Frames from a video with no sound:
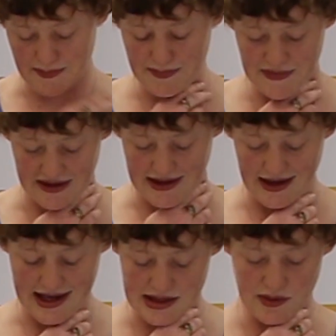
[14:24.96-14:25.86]
I think
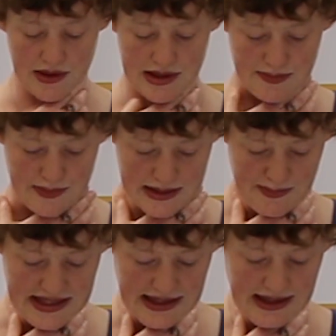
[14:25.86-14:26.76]
that last quote
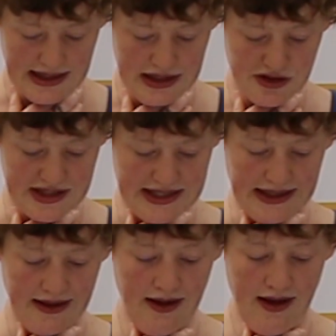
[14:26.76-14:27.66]
is particularly
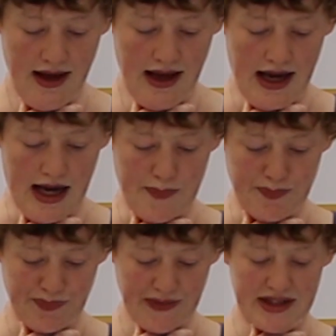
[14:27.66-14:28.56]
interesting. I
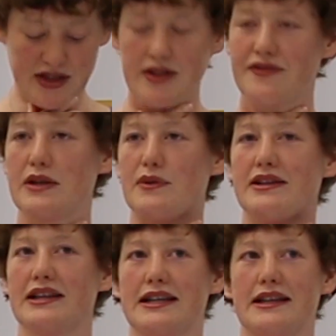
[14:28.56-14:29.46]
don't know if
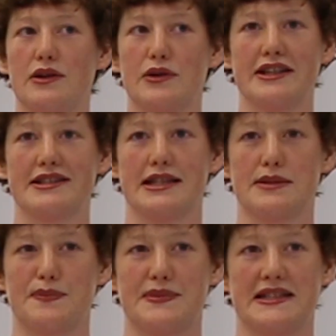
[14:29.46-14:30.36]
anyone in the audience
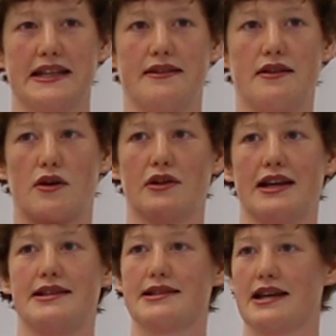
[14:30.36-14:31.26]
has seen the
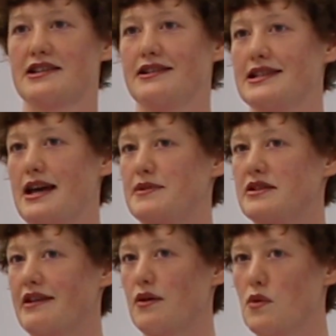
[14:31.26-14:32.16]
online discussion that's
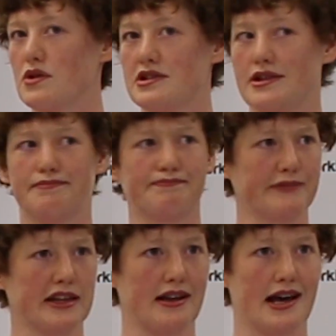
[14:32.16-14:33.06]
happened around Watson
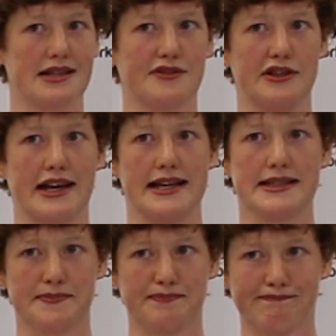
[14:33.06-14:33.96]
in the last few
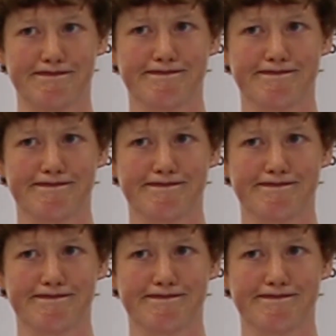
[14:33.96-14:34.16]
days.